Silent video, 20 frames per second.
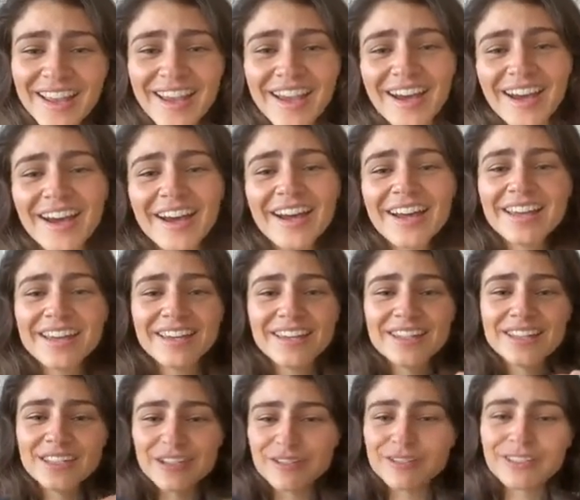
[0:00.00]

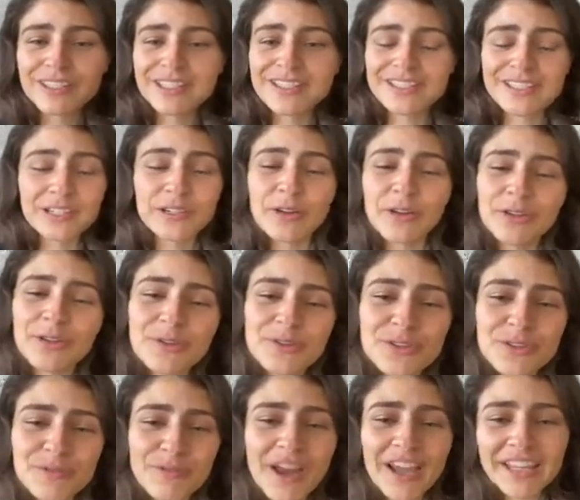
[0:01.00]
I definitely did not use
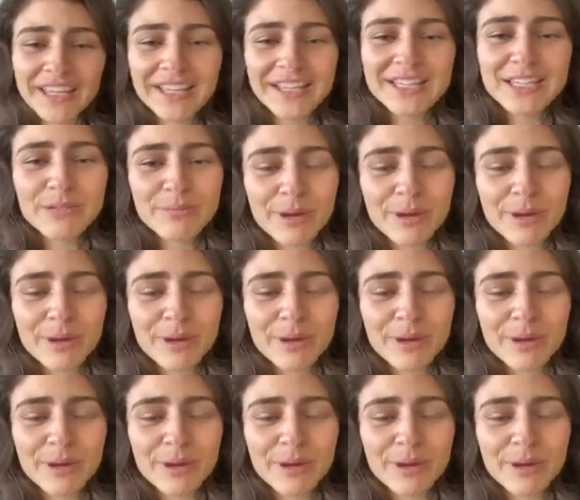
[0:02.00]
the right yeast,